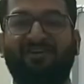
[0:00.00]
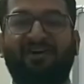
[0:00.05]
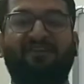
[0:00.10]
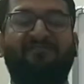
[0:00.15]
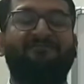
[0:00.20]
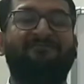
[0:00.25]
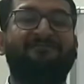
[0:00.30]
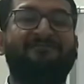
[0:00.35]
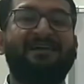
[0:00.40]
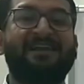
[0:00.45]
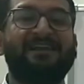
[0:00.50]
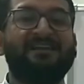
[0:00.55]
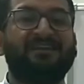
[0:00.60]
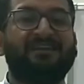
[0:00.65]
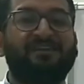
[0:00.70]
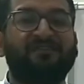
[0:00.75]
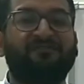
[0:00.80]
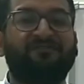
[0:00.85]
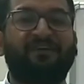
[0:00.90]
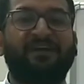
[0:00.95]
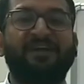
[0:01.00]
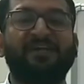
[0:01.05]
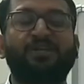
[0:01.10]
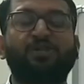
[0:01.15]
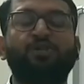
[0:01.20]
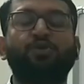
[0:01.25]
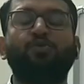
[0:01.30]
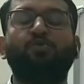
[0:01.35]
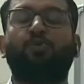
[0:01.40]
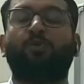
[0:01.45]
a
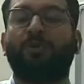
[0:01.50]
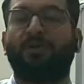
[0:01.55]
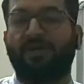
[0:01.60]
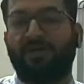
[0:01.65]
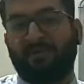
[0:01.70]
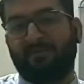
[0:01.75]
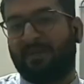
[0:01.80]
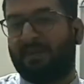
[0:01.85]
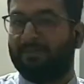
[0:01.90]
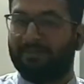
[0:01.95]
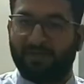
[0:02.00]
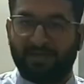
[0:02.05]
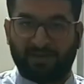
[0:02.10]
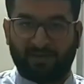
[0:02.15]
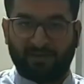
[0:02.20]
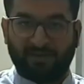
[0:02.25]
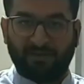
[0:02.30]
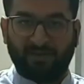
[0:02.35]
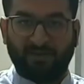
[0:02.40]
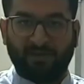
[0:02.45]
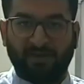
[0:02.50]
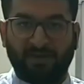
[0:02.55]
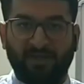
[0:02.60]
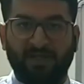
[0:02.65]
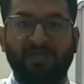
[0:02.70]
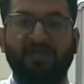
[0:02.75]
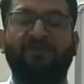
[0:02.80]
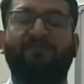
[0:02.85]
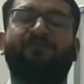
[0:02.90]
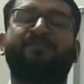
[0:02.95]
well-defined nuclear membrane
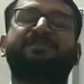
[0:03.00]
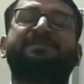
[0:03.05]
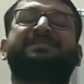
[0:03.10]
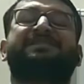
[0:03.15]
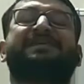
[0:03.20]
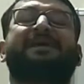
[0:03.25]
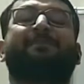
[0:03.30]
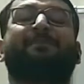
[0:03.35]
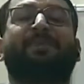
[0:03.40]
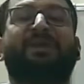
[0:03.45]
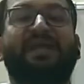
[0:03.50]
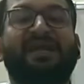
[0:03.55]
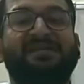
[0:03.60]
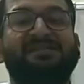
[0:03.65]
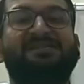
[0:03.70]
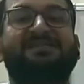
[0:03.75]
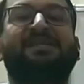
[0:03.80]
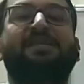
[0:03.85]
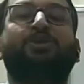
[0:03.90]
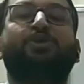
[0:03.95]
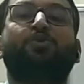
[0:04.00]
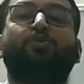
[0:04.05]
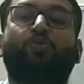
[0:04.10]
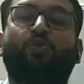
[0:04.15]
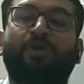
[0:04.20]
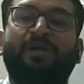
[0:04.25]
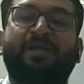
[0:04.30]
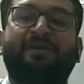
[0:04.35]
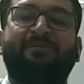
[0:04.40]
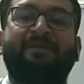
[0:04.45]
which separates the
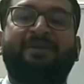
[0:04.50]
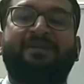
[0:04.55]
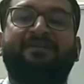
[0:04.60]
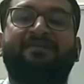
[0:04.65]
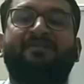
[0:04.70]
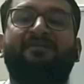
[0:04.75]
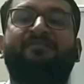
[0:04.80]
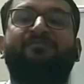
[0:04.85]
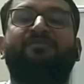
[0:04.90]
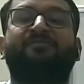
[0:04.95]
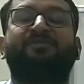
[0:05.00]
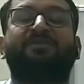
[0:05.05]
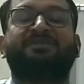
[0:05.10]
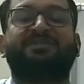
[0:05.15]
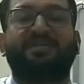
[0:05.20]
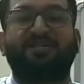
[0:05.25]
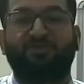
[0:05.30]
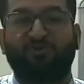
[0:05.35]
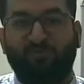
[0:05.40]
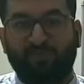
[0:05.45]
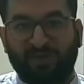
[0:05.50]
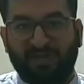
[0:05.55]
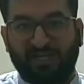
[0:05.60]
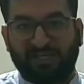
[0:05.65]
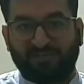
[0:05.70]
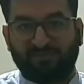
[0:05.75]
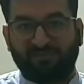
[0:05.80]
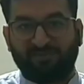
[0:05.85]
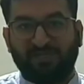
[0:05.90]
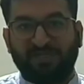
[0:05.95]
nuclear material from the
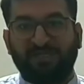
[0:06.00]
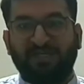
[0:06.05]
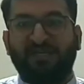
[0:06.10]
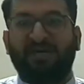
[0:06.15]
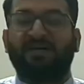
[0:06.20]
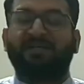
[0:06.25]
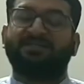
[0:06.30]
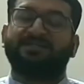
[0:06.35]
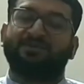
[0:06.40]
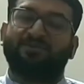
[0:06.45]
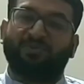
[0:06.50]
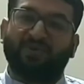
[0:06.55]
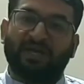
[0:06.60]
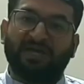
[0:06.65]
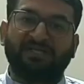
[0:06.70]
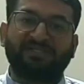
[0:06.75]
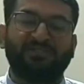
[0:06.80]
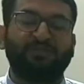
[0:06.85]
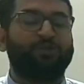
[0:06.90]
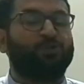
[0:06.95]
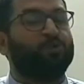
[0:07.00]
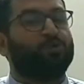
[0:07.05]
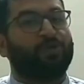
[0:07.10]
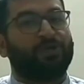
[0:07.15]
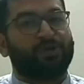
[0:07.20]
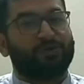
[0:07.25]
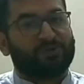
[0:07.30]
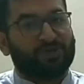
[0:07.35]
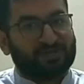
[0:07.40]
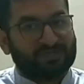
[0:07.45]
cytoplasm is known as
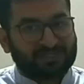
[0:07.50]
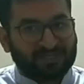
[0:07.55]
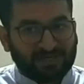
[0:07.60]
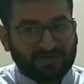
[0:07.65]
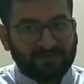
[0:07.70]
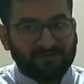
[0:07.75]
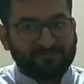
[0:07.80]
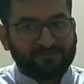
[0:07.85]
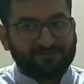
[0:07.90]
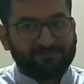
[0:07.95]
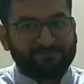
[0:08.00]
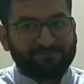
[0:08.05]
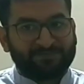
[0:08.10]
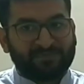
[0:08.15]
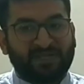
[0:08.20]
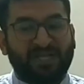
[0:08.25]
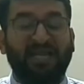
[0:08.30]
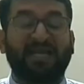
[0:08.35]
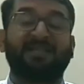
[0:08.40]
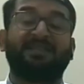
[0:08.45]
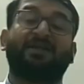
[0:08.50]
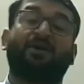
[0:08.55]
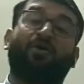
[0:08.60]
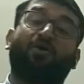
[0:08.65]
eukaryotic cell, and the